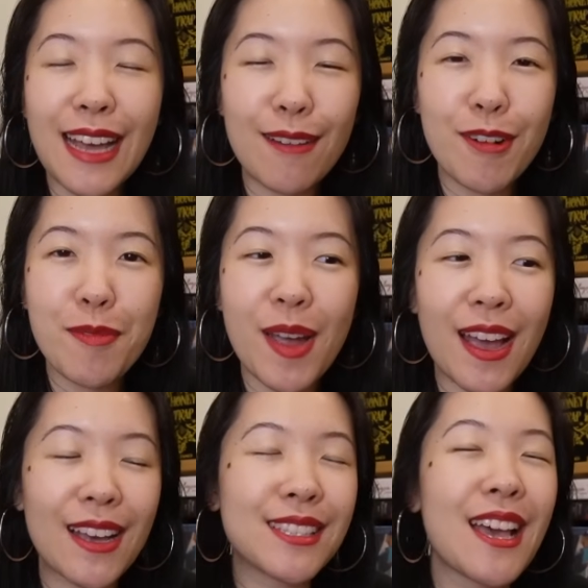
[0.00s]
Dad
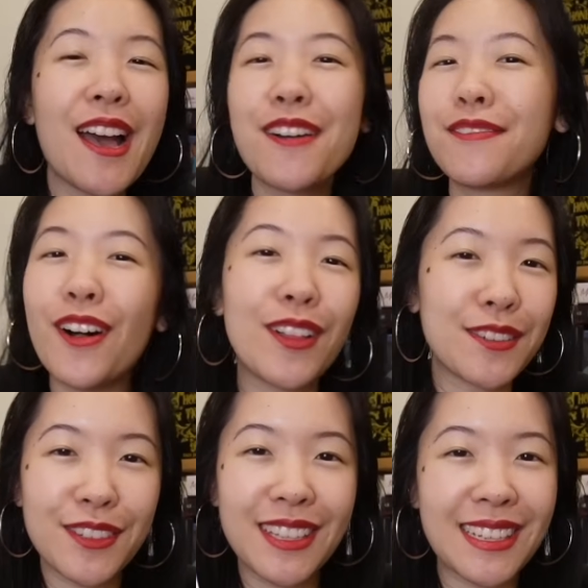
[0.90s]
Romance, Falling
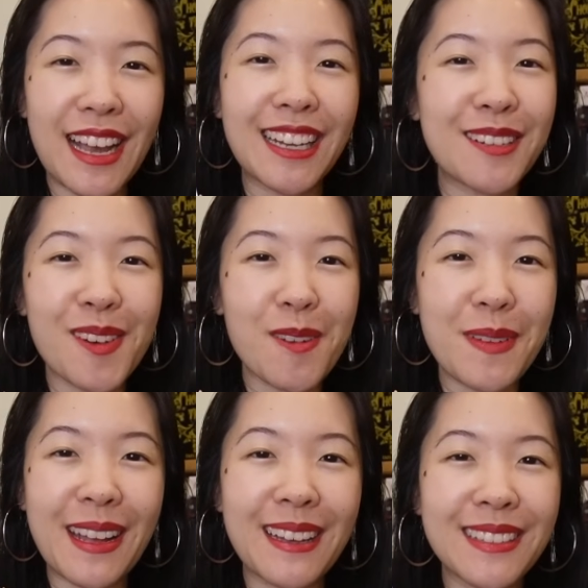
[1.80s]
for the Nanny
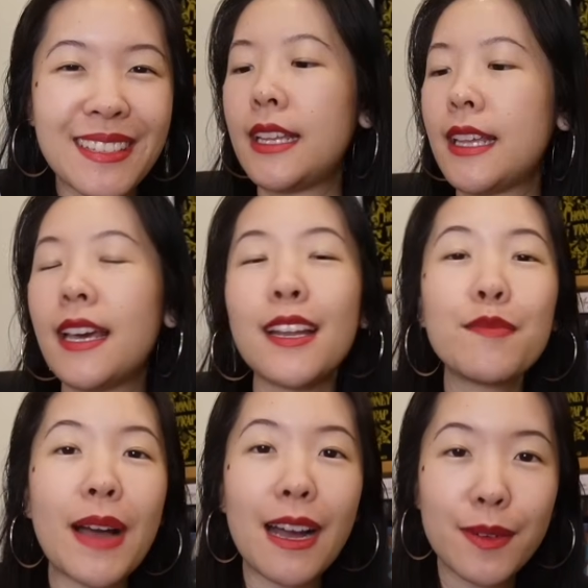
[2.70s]
Romance, and then
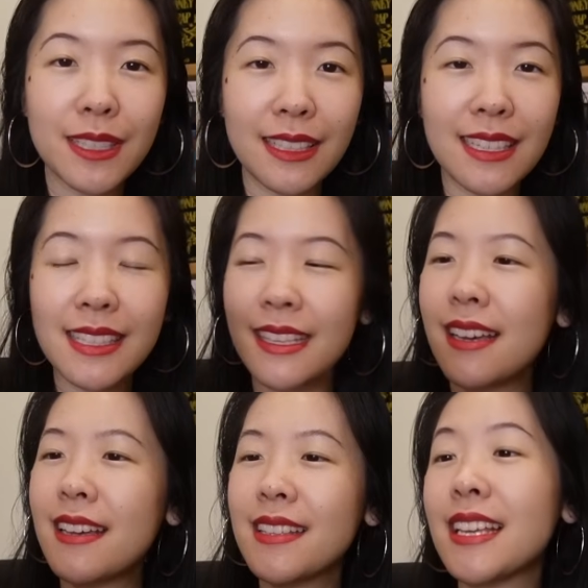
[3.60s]
Powerless
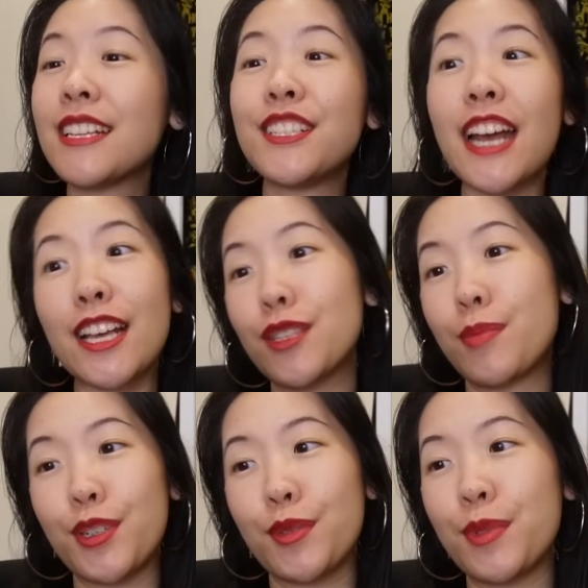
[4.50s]
is
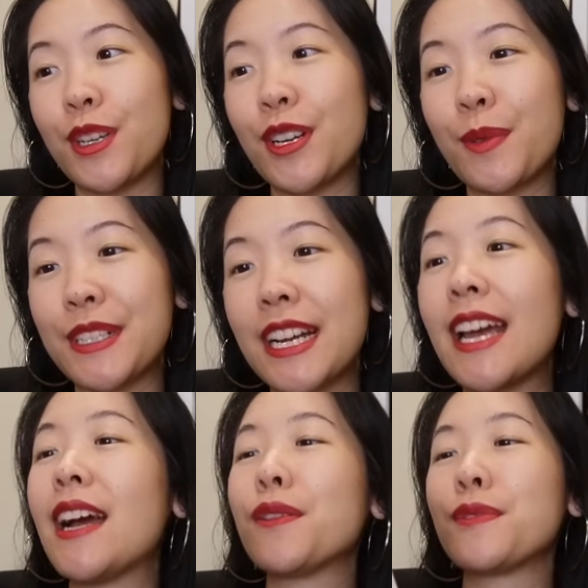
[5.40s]
Jasper's book, which
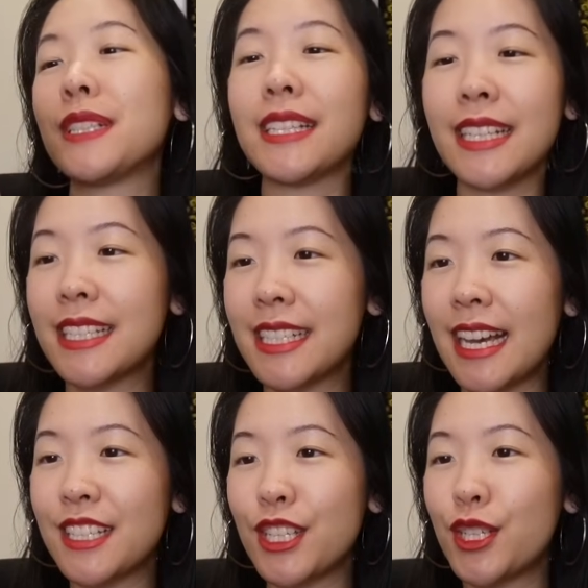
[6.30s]
I really need to
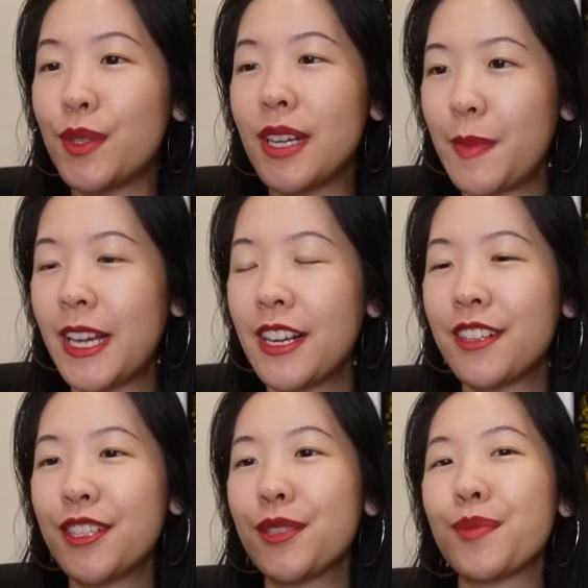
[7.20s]
get to. The main
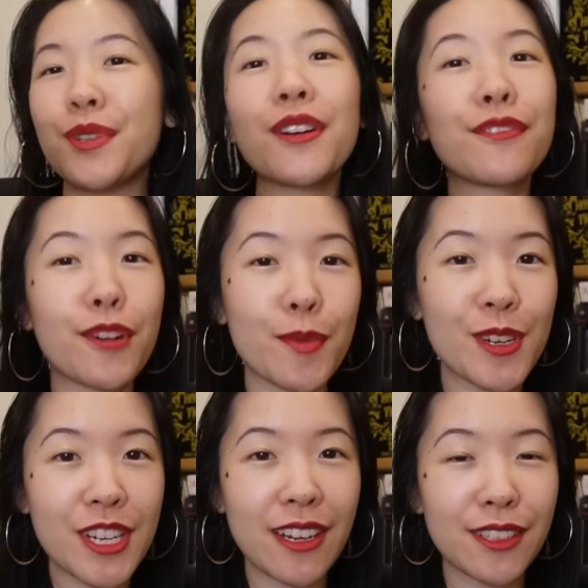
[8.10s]
characters were former
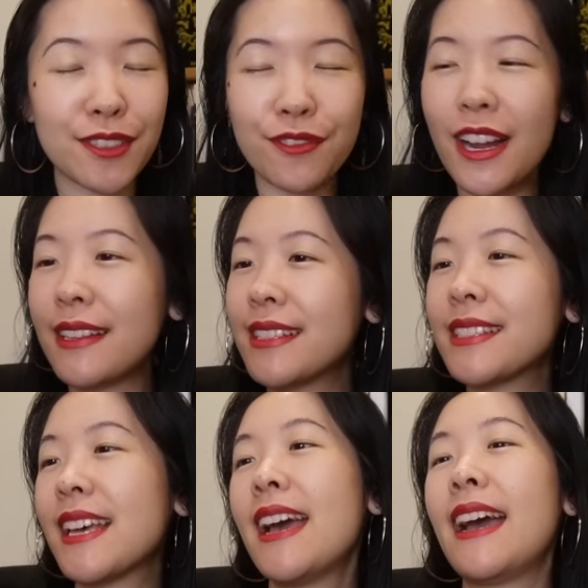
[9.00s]
childhood
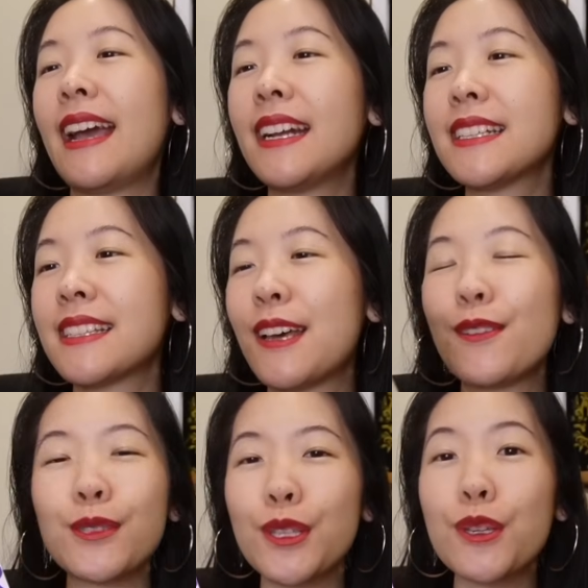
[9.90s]
friends, and it
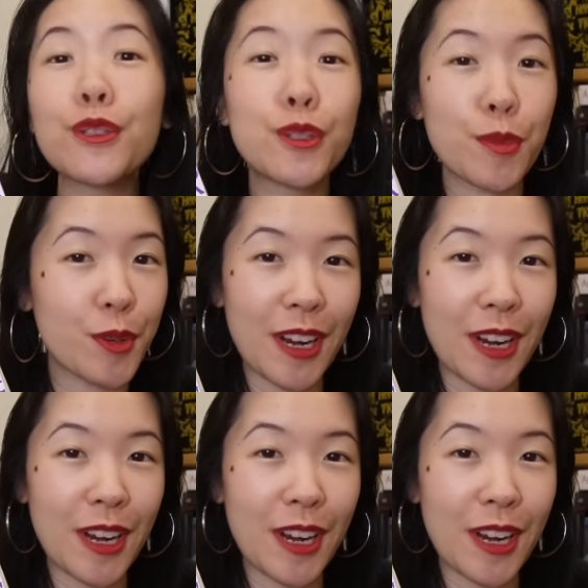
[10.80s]
sounds super